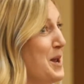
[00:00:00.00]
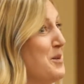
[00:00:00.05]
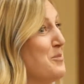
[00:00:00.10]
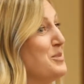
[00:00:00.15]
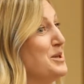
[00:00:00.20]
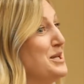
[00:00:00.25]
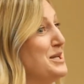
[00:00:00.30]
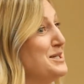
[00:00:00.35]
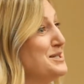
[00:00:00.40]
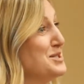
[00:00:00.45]

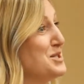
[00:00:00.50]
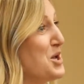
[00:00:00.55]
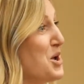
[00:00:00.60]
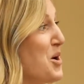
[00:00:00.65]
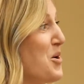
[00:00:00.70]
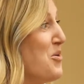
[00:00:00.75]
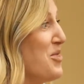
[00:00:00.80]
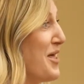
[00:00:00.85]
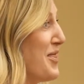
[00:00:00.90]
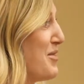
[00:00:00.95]
Please
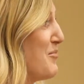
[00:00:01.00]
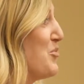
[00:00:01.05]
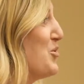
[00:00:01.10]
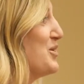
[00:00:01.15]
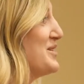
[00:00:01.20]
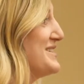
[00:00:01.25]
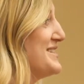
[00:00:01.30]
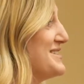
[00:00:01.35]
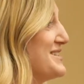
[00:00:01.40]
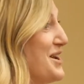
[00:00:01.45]
know that the
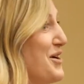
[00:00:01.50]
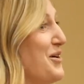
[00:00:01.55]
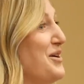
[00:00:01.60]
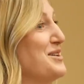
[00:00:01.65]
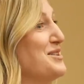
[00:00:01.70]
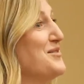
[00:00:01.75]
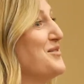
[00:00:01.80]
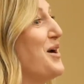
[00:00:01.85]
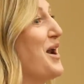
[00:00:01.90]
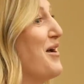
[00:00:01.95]
Poison Center
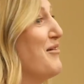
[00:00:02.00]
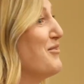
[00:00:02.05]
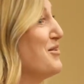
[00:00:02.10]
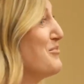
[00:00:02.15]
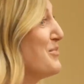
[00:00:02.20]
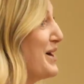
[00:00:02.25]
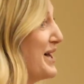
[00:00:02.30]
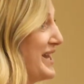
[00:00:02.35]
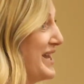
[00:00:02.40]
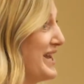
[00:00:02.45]
is for
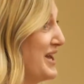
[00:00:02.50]
everybody,